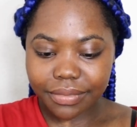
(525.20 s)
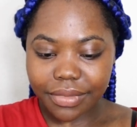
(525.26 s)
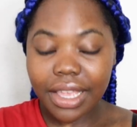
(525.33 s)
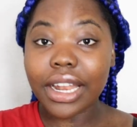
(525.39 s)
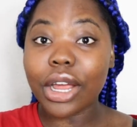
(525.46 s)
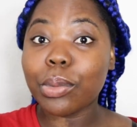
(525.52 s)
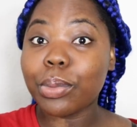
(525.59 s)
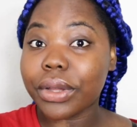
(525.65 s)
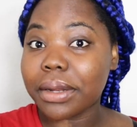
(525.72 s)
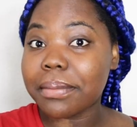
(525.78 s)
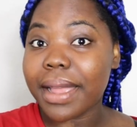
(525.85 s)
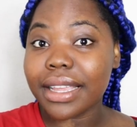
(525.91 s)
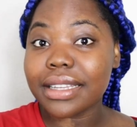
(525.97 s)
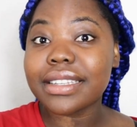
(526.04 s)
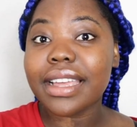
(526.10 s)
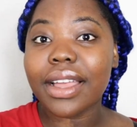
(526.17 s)
and I'll put it
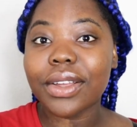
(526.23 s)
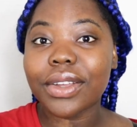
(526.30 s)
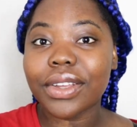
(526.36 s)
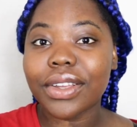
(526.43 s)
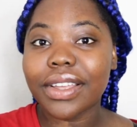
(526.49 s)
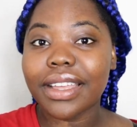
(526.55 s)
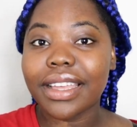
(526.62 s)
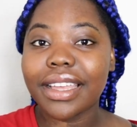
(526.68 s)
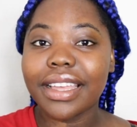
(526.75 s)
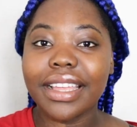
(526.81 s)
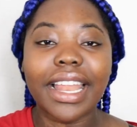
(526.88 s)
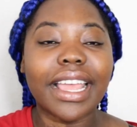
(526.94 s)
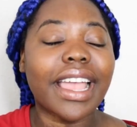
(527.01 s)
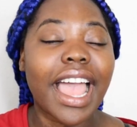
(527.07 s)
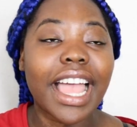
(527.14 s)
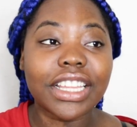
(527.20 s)
back down.
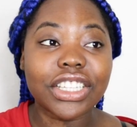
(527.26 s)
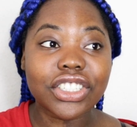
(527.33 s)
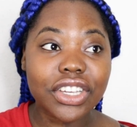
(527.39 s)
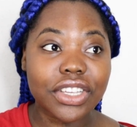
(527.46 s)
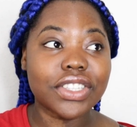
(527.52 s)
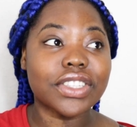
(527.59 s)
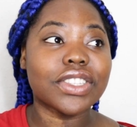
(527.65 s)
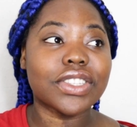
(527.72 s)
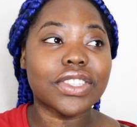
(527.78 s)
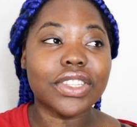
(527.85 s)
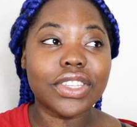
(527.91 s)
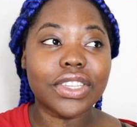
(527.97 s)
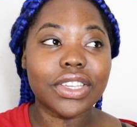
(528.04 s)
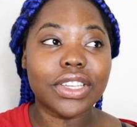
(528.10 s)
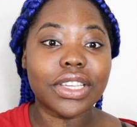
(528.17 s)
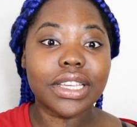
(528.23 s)
Like, I just
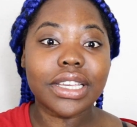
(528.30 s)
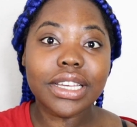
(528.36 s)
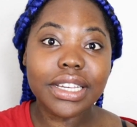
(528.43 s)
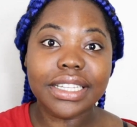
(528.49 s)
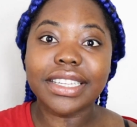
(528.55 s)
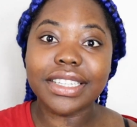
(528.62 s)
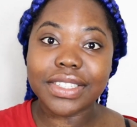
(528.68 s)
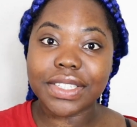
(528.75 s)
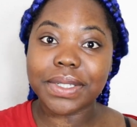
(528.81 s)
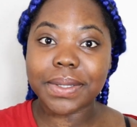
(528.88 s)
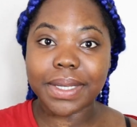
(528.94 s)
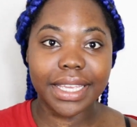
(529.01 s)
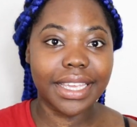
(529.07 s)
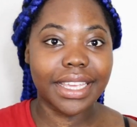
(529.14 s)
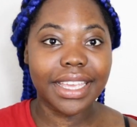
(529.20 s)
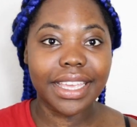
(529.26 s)
couldn't do it.